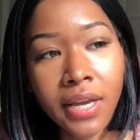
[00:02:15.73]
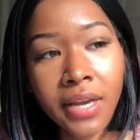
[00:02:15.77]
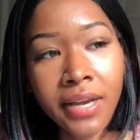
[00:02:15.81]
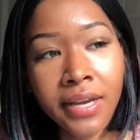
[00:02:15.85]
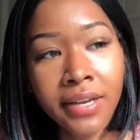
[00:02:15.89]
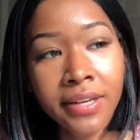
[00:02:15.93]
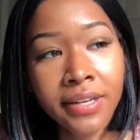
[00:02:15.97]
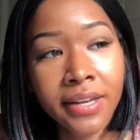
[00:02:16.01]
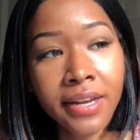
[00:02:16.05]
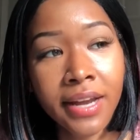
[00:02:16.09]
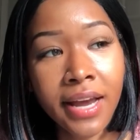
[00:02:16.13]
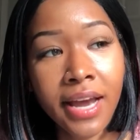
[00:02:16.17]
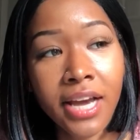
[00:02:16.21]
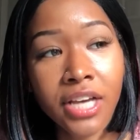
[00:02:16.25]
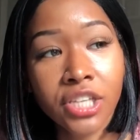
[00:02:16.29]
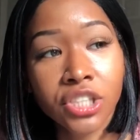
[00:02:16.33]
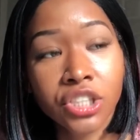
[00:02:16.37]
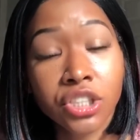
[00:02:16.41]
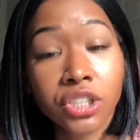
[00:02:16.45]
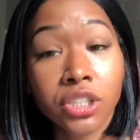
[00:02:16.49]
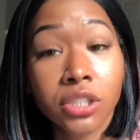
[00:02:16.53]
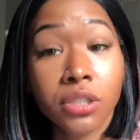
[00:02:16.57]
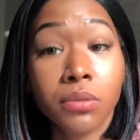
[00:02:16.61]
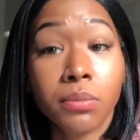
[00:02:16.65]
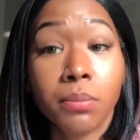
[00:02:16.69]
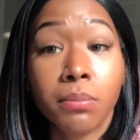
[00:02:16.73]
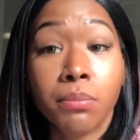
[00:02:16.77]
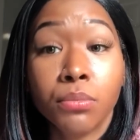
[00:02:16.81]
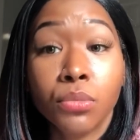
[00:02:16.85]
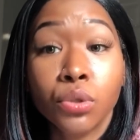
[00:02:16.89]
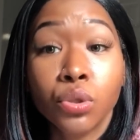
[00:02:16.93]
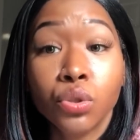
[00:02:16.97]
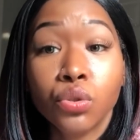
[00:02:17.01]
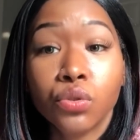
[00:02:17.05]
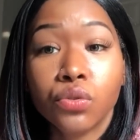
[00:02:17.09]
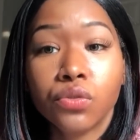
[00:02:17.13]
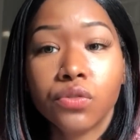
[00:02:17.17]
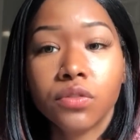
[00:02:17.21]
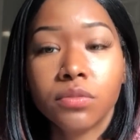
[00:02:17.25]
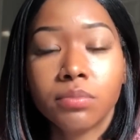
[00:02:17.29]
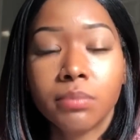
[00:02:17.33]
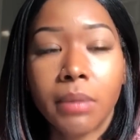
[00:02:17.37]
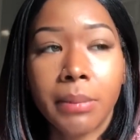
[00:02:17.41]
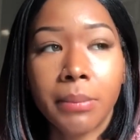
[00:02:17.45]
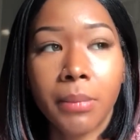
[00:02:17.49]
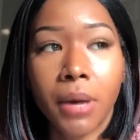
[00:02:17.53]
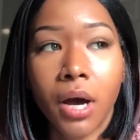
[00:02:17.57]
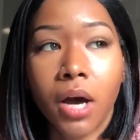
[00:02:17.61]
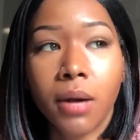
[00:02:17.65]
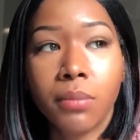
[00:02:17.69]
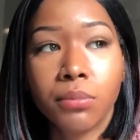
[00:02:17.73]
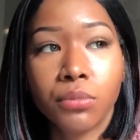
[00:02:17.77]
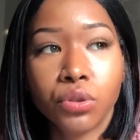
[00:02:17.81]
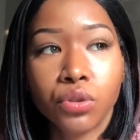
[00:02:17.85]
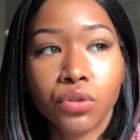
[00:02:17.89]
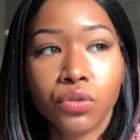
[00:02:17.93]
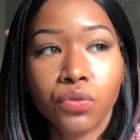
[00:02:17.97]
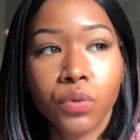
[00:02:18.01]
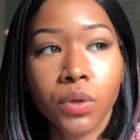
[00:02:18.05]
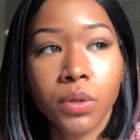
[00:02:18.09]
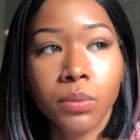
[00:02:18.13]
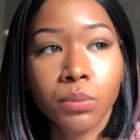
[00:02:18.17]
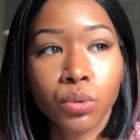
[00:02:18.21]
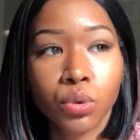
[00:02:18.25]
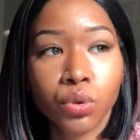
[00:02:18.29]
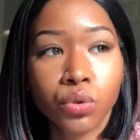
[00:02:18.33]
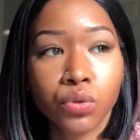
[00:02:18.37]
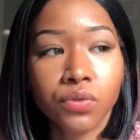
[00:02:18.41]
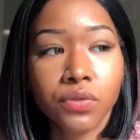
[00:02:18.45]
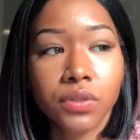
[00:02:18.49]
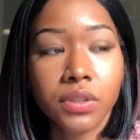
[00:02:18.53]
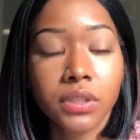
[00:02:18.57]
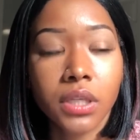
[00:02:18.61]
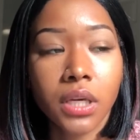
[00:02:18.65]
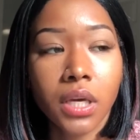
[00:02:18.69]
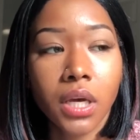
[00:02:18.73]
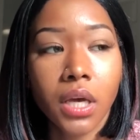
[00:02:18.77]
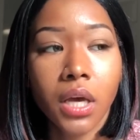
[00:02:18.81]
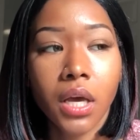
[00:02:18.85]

And then I actually moved. My mom moved. We moved.